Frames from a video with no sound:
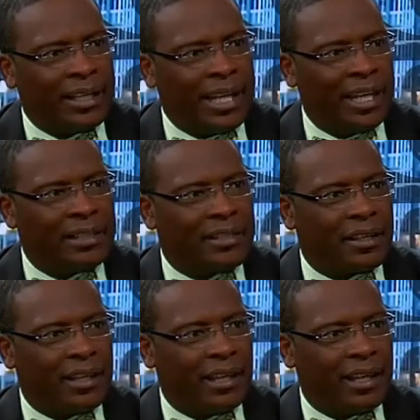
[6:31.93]
get
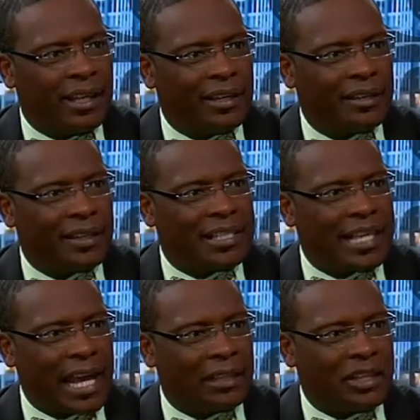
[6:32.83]
into the, uh, the
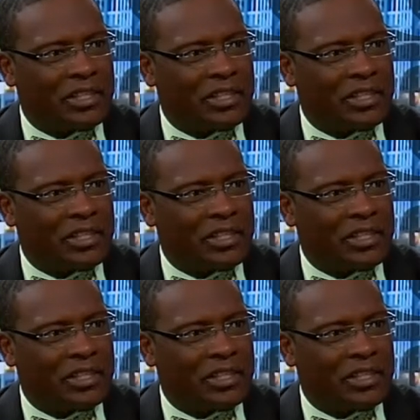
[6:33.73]
saddle